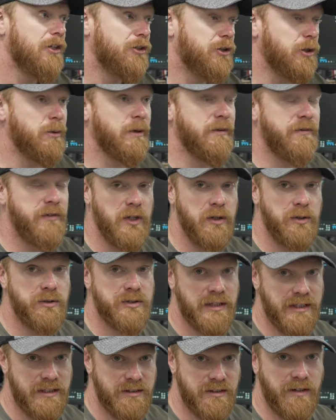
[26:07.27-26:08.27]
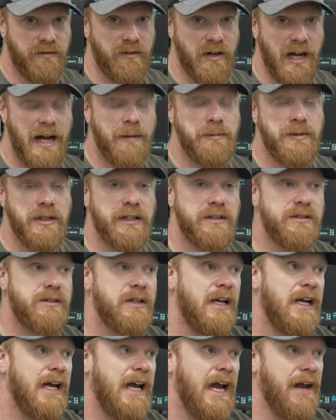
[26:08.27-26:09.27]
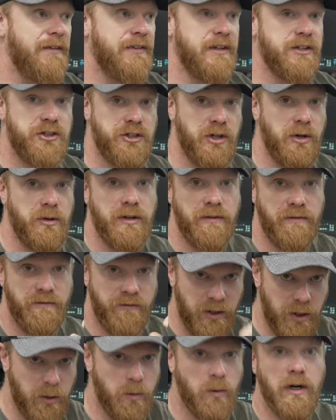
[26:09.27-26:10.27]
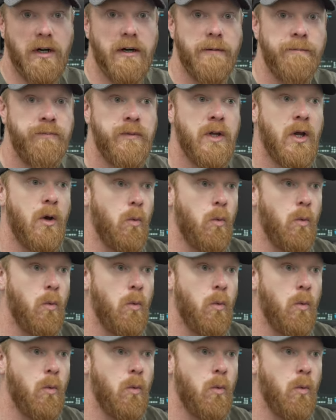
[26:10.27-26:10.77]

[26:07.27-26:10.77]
do reviews on these different optics and then show the viewer